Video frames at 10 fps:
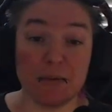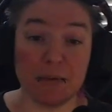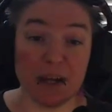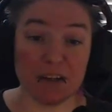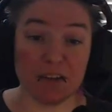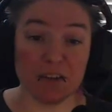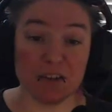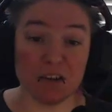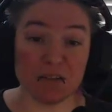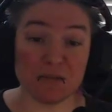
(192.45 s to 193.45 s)
that could
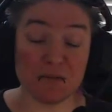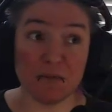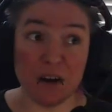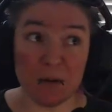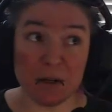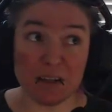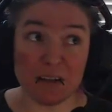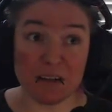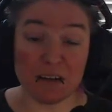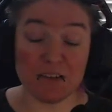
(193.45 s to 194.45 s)
cause
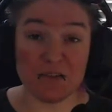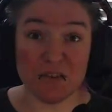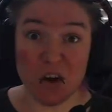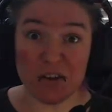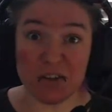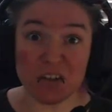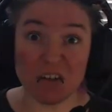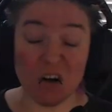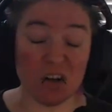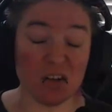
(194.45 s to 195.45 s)
vomiting,
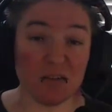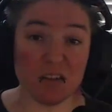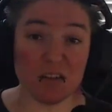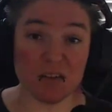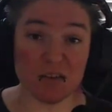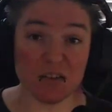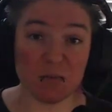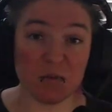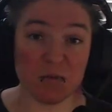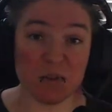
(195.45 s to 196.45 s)
nausea. All of these are
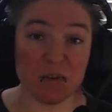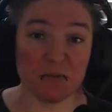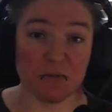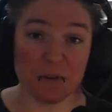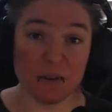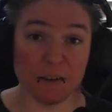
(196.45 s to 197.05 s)
symptoms of